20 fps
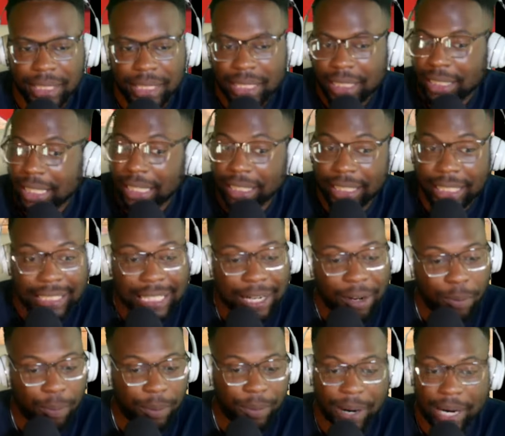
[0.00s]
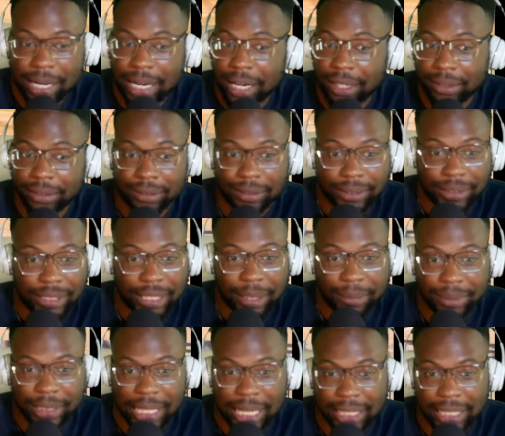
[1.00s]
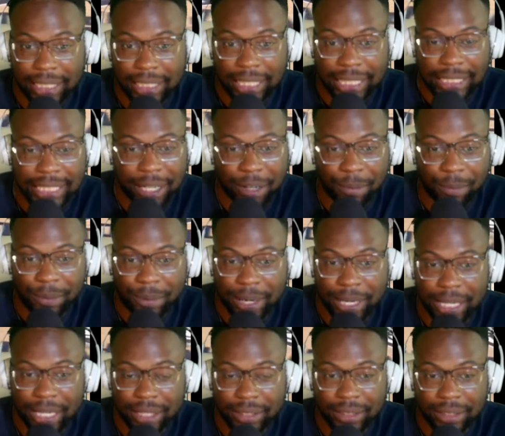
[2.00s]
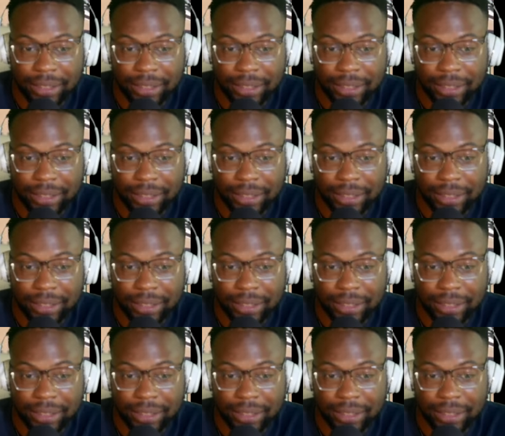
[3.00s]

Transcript: They look like they're hoping right now. They're up 10. They look like they're hoping right now.